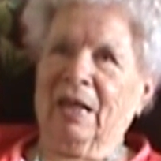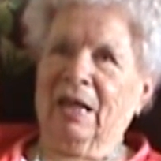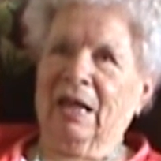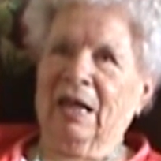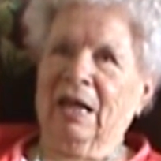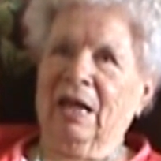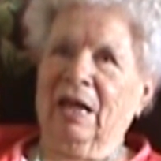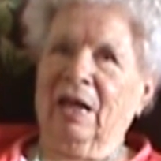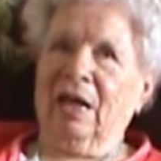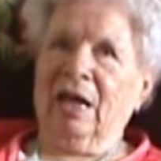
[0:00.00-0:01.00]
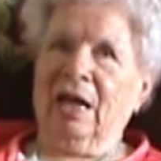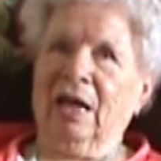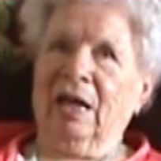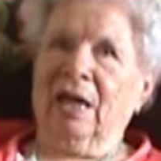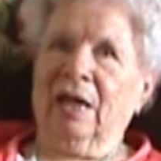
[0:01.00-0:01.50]
Where were those
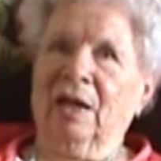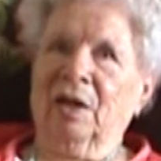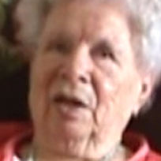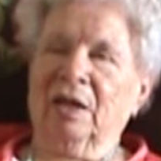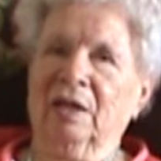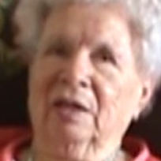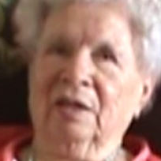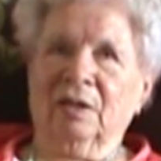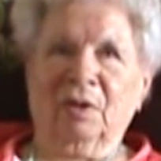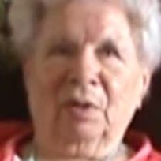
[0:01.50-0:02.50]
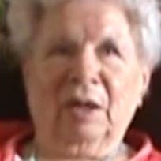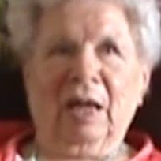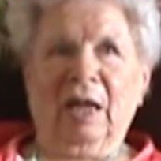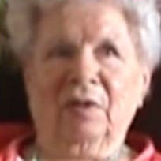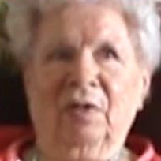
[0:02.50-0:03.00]
dances?
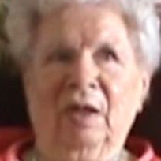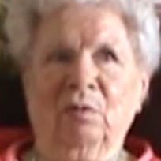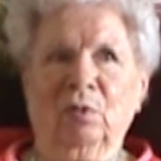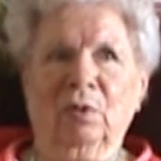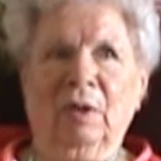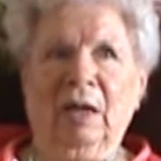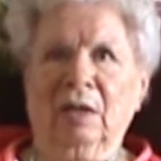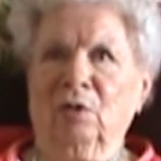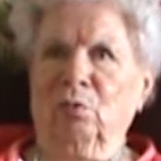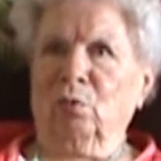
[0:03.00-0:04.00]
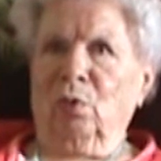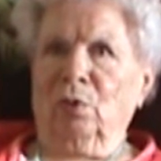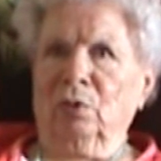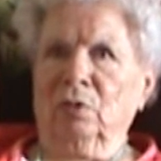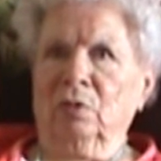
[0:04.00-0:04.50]
They were at a
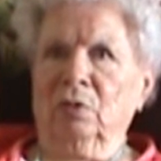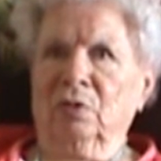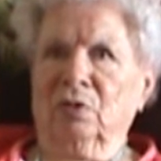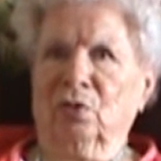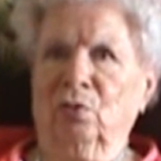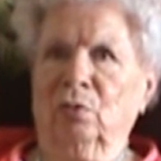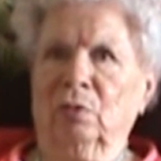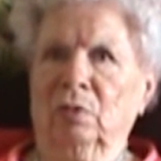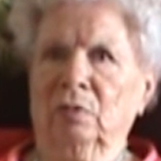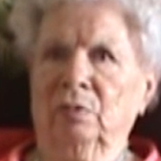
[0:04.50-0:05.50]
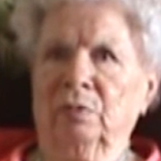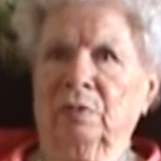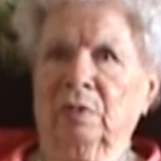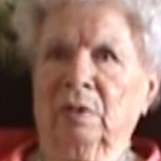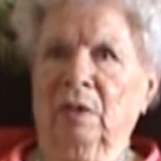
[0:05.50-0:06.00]
rural school,
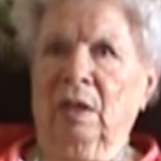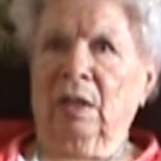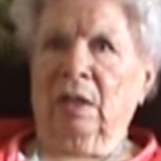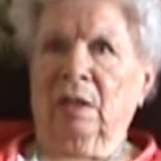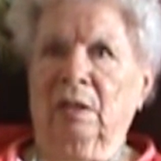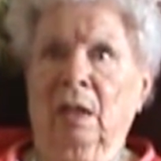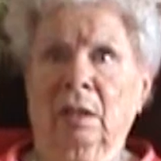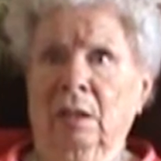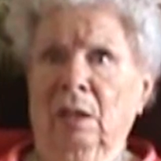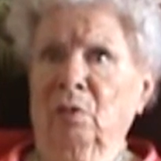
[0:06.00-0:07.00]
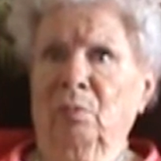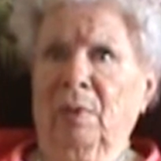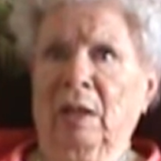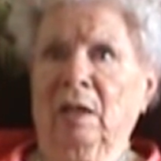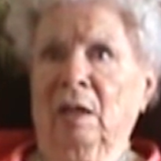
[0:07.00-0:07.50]
not in
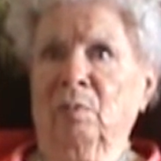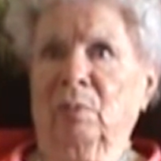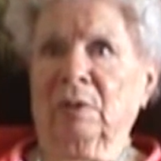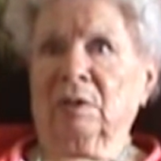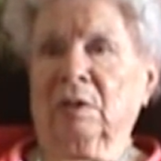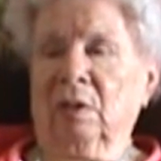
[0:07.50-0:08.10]
Bailey, but.